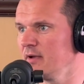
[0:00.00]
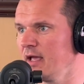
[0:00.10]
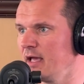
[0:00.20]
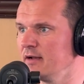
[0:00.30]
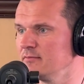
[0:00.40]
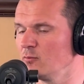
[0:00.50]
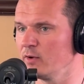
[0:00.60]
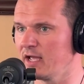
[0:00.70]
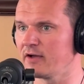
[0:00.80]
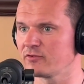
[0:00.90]
And we
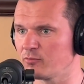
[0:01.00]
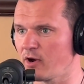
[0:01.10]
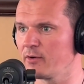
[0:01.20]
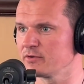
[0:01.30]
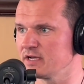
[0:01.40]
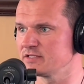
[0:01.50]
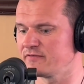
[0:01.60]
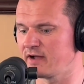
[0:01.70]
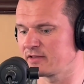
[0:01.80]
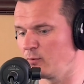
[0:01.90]
have to prioritize the
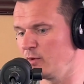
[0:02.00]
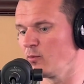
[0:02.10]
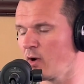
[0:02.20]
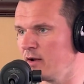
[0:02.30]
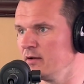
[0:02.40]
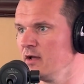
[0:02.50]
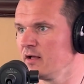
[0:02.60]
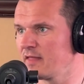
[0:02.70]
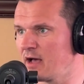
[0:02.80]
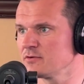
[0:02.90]
fact that we run
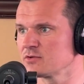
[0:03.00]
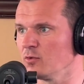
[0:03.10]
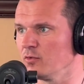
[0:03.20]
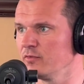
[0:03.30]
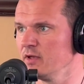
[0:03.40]
the household